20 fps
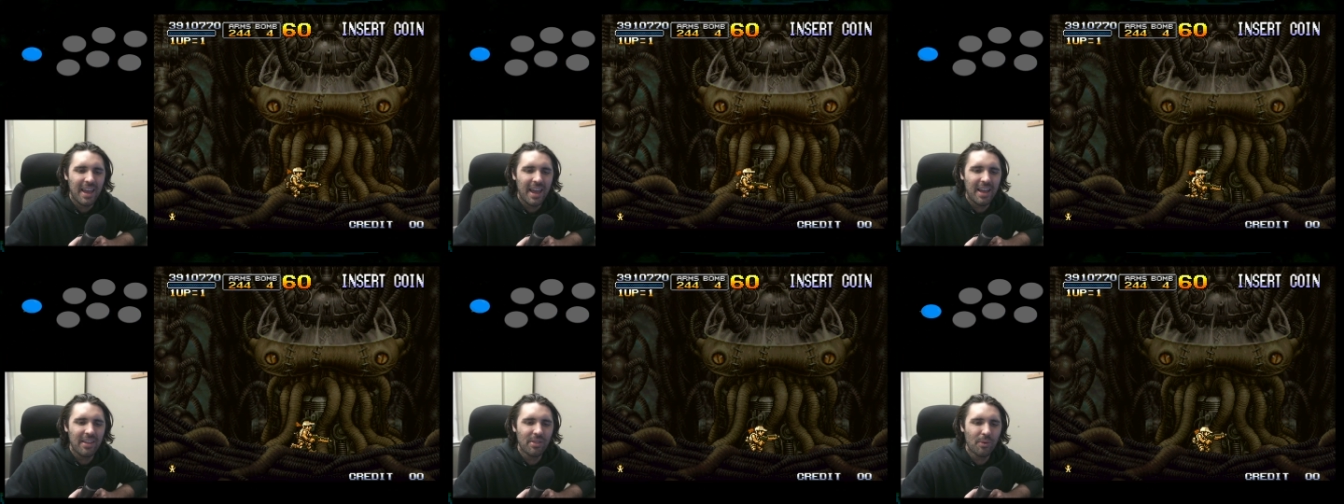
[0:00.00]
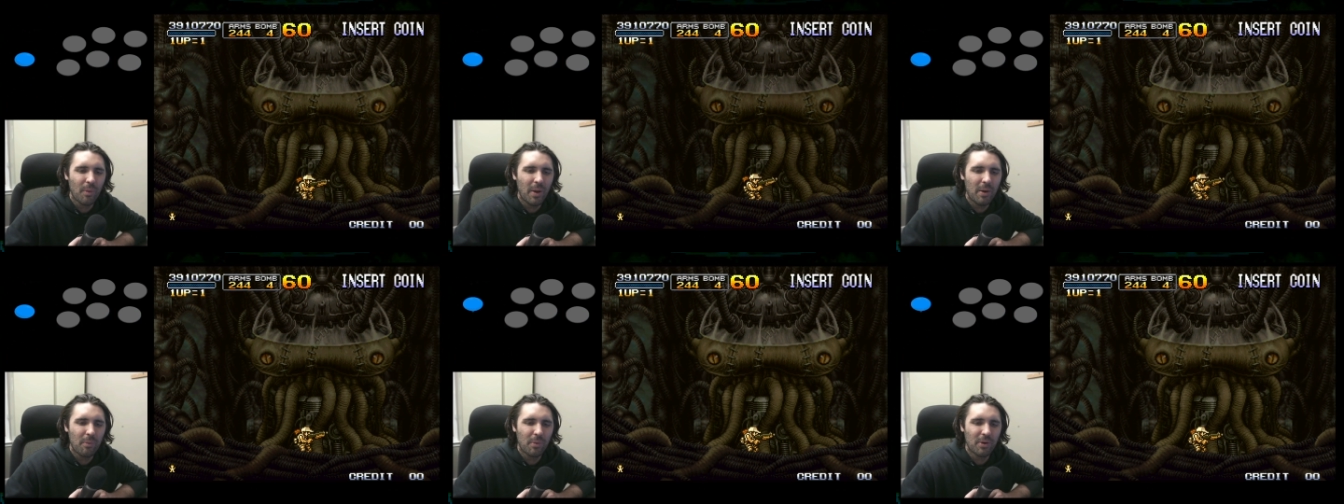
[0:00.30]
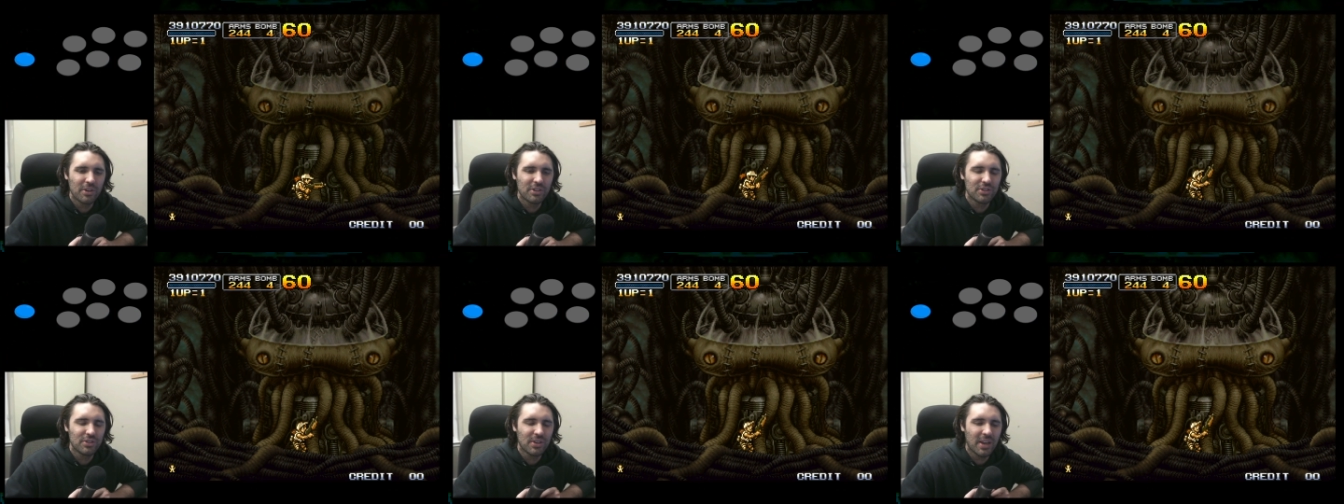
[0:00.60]
And the way it
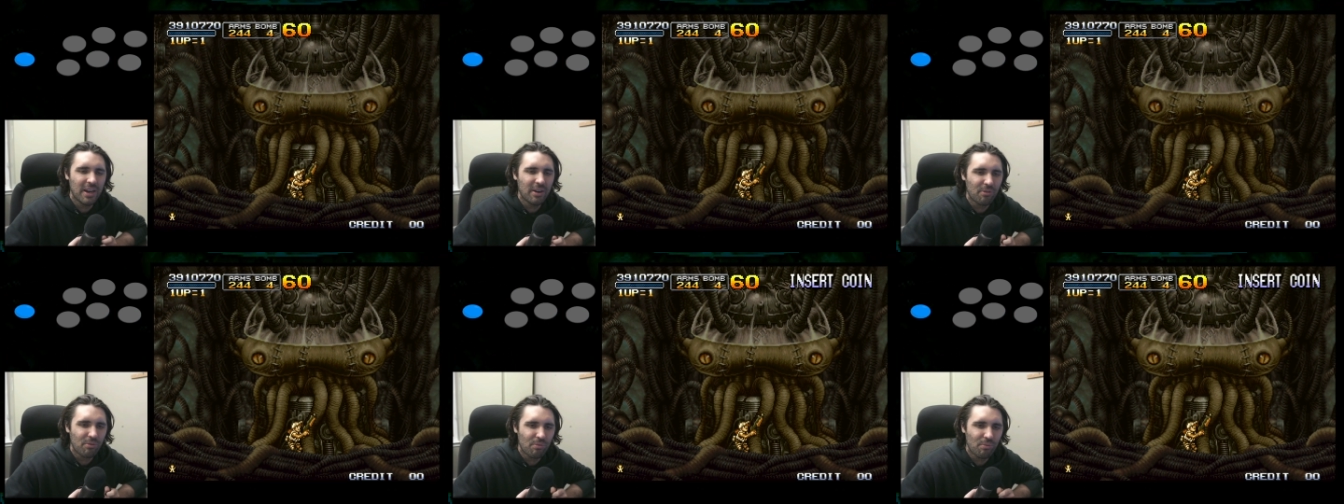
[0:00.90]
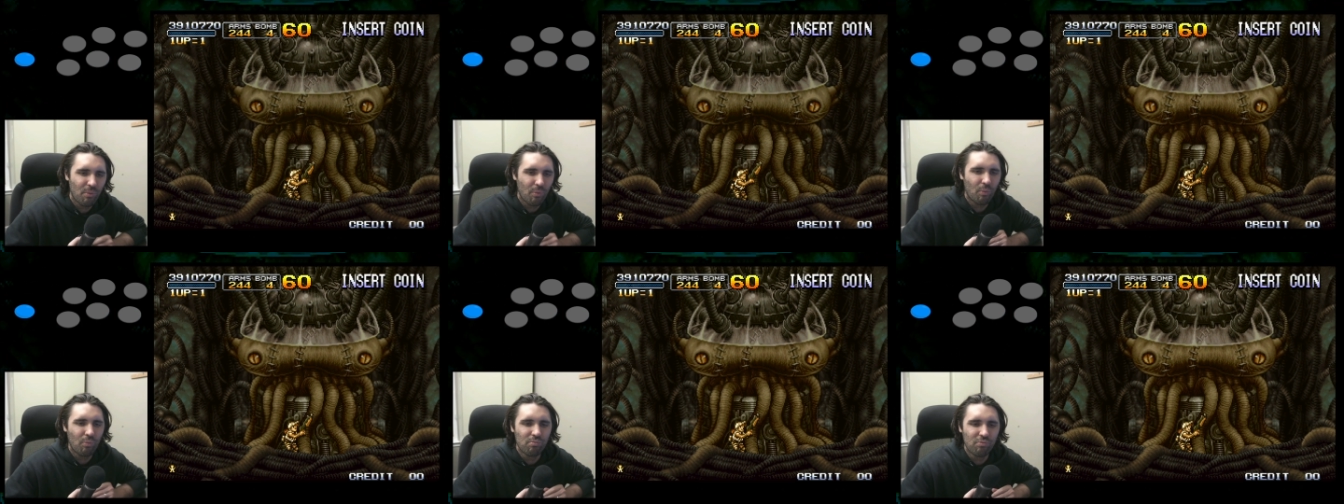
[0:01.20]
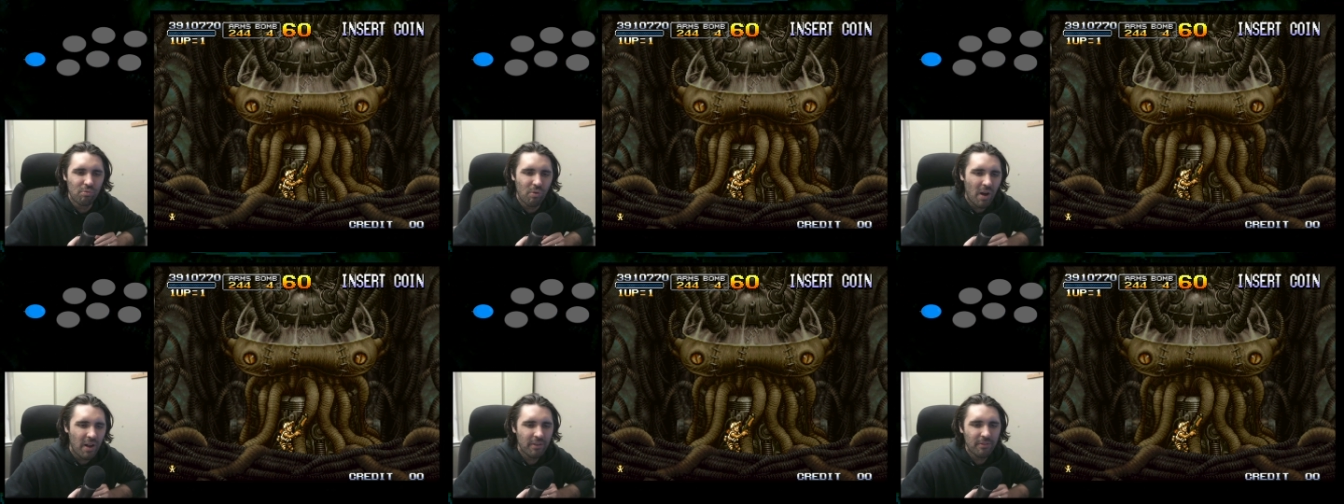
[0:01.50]
works is you kind of
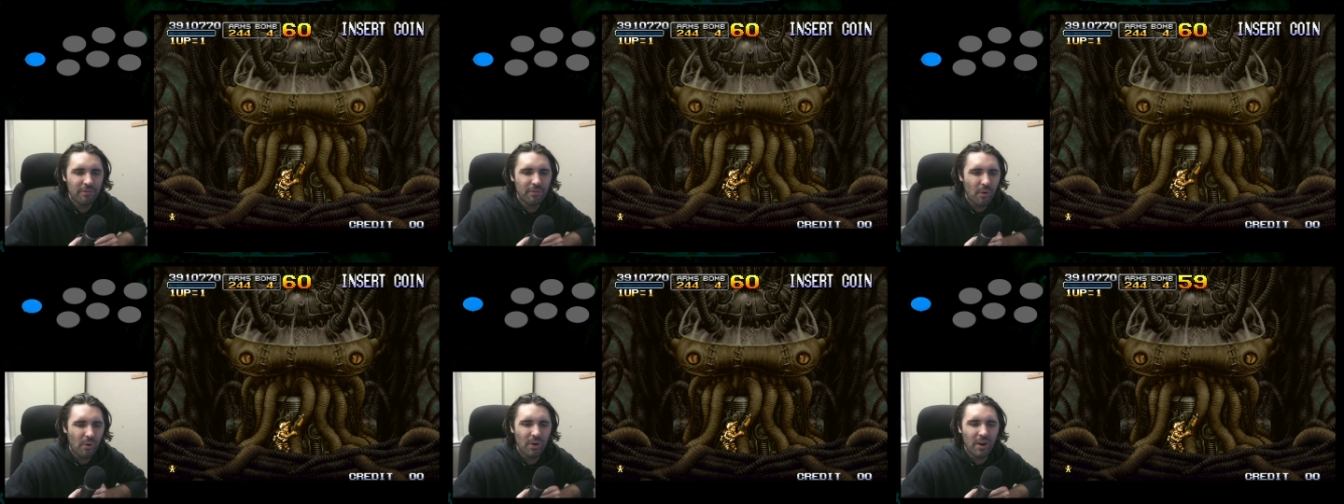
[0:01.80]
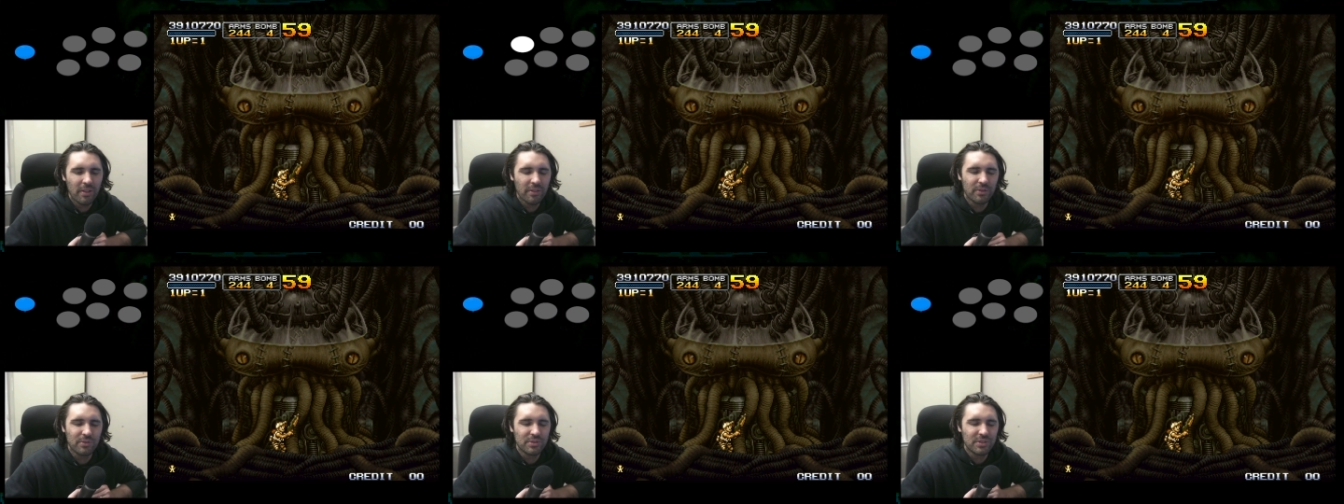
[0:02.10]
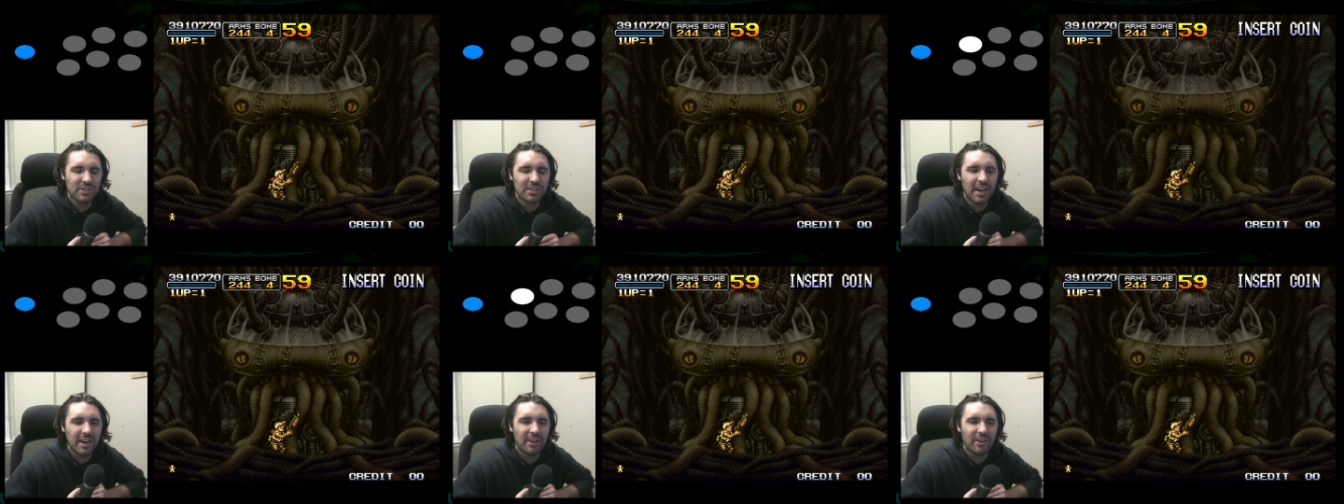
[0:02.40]
run forward on those
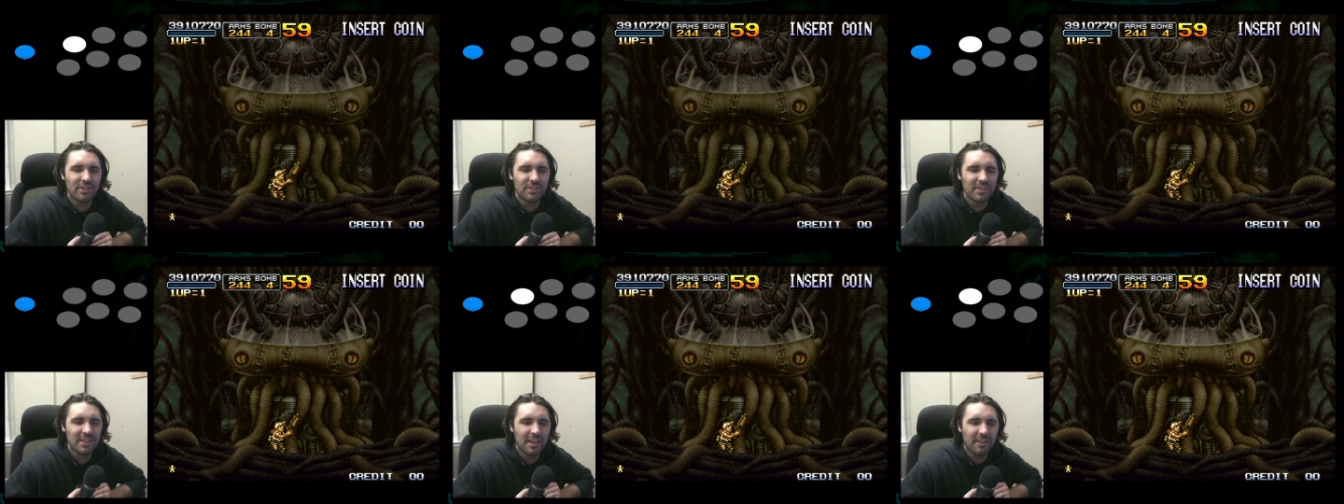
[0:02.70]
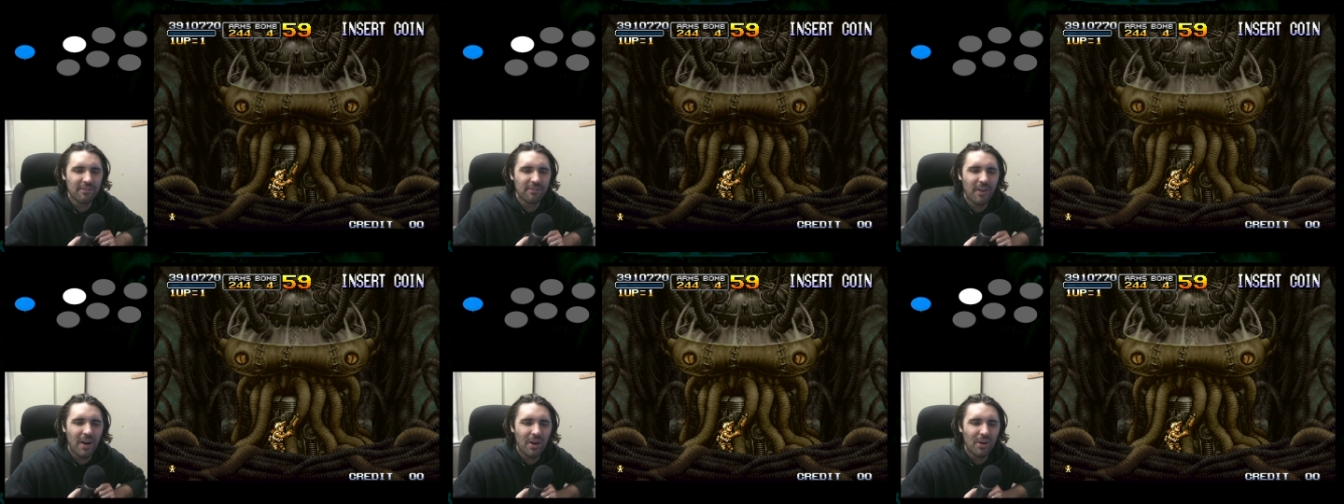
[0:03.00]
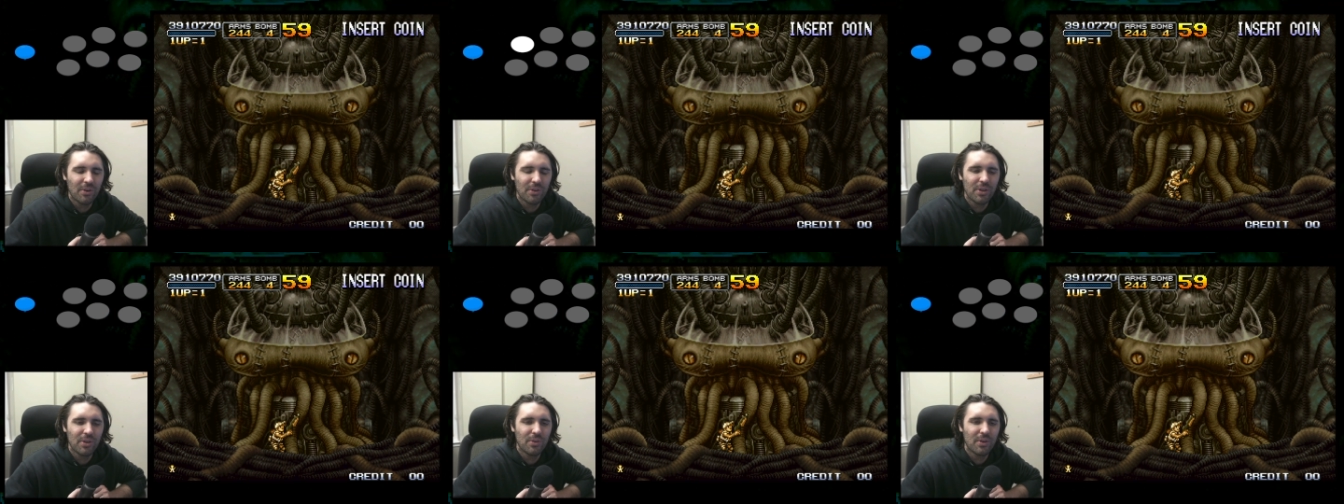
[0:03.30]
stairs and they
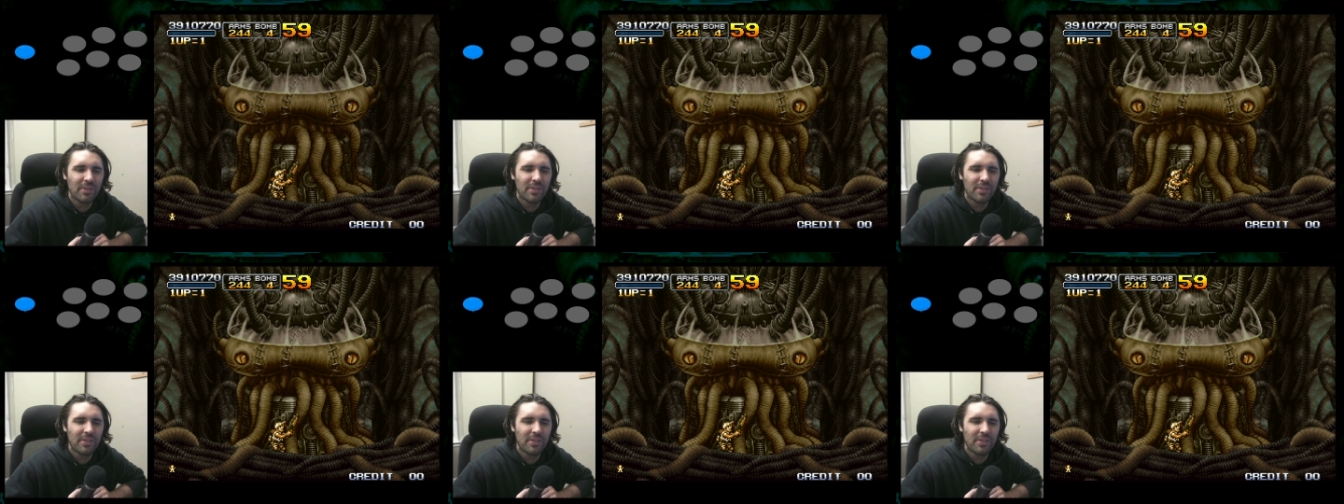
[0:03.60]
follow you.